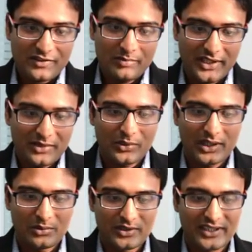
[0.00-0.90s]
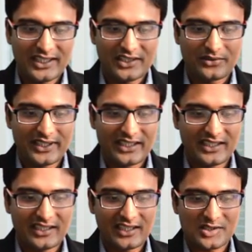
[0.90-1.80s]
for me while working at
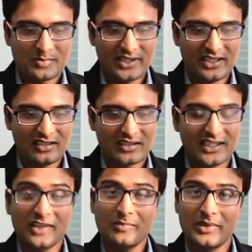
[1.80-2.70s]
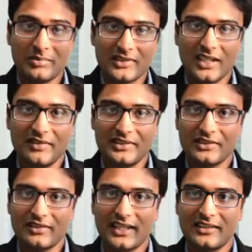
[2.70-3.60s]
RateGain has been the kind of people that I've
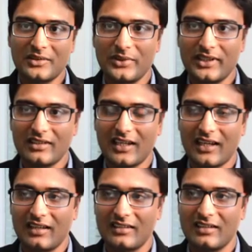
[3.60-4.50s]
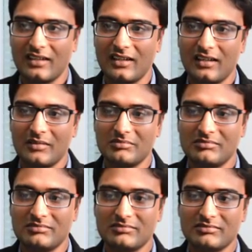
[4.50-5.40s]
interacted with, and
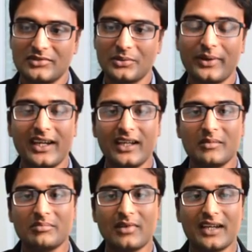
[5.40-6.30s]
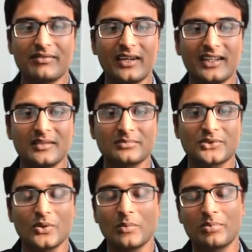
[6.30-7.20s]
the way I find them
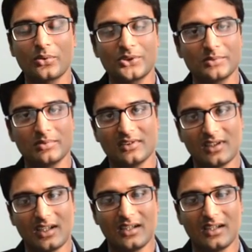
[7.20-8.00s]
so approachable.